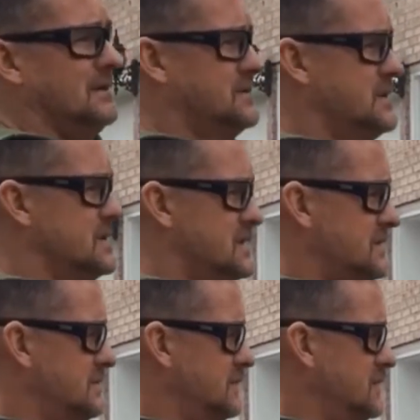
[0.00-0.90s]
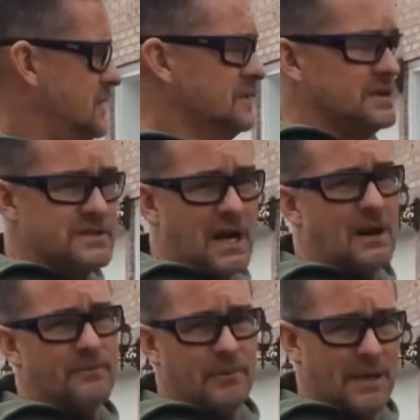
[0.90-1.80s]
just doing the
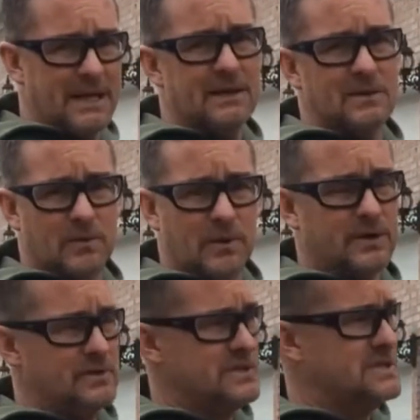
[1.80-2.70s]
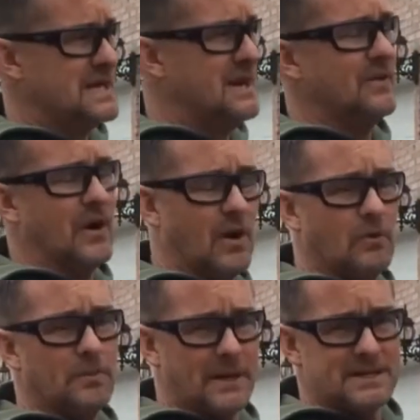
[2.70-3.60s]
job from hell where you just tear the
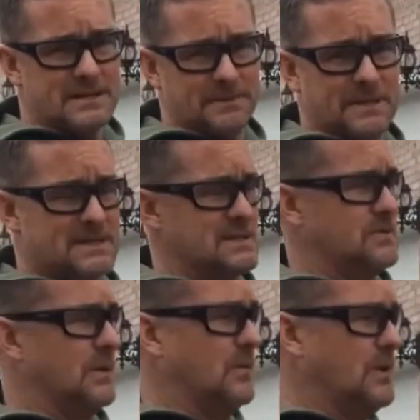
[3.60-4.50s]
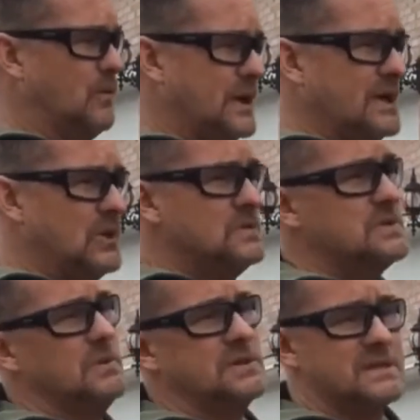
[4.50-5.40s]
whole place to pieces, where we
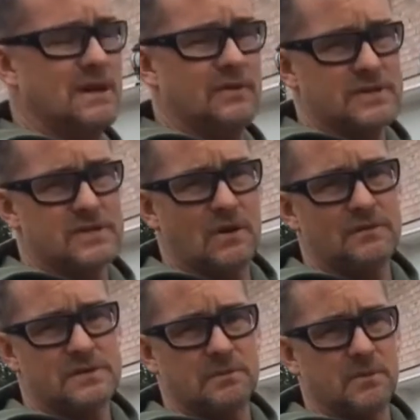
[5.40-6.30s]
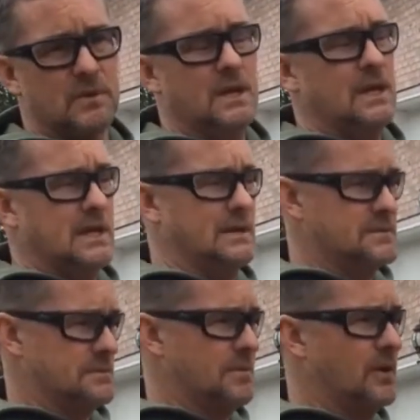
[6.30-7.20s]
reuse what's there that's serviceable. It
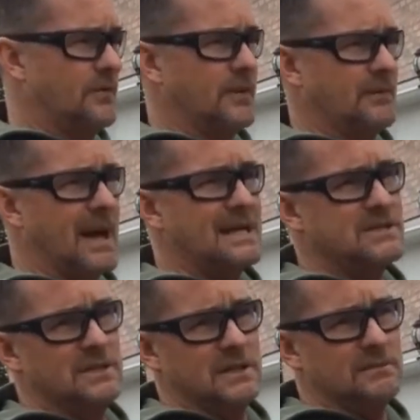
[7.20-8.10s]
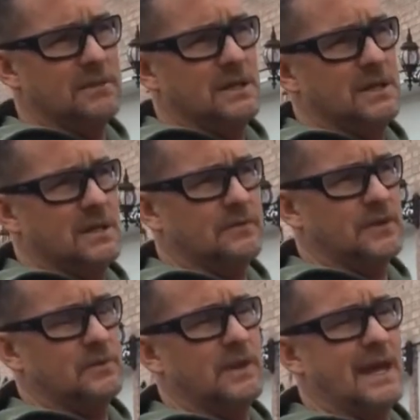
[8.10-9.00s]
was a perfect matchup of
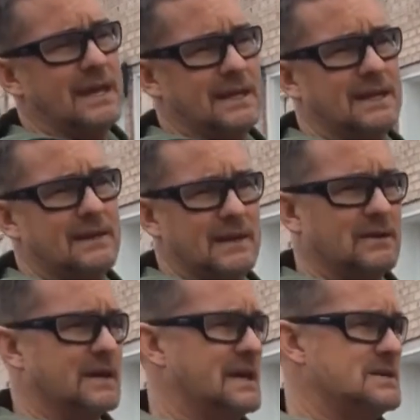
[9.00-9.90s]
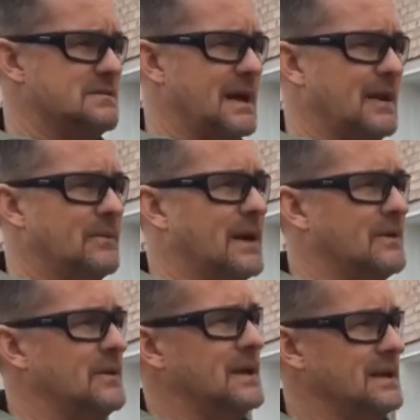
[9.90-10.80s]
doing that and getting the irrigation back
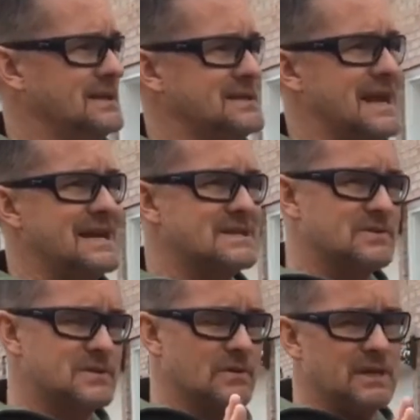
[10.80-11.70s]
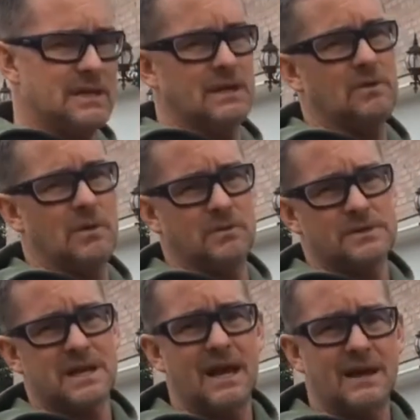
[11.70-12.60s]
without creating a disaster, so he can go on with
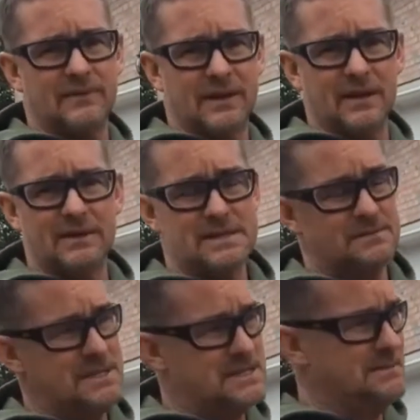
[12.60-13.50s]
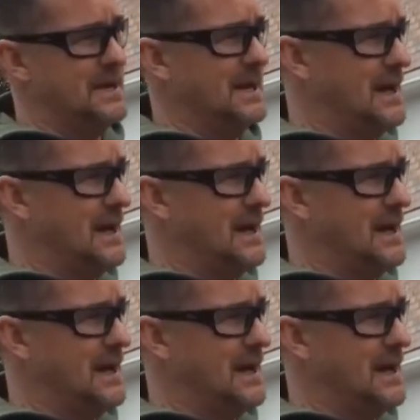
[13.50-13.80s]
his life now. He's a busy man.